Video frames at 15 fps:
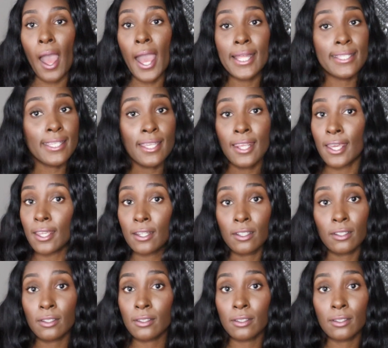I didn't.
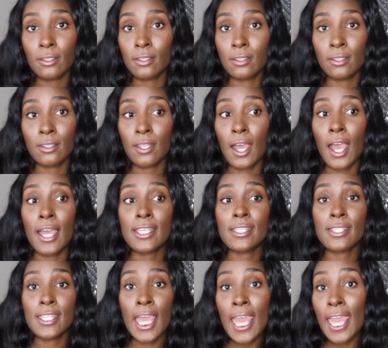I
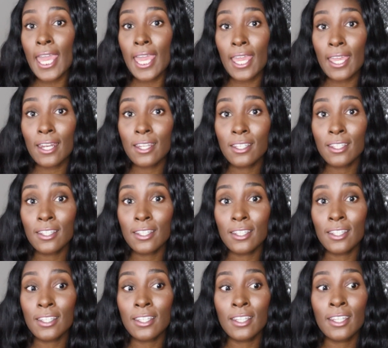stayed
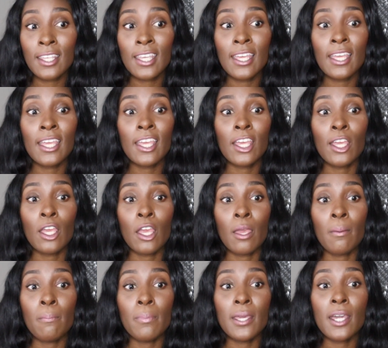
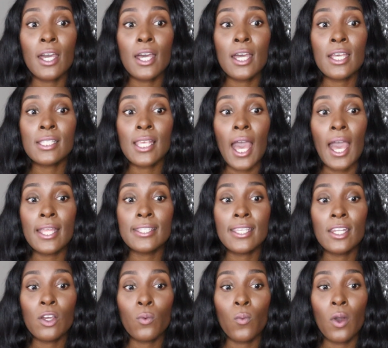because I
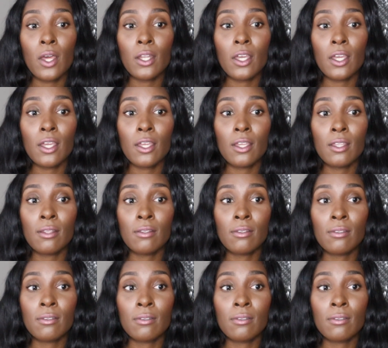didn't want to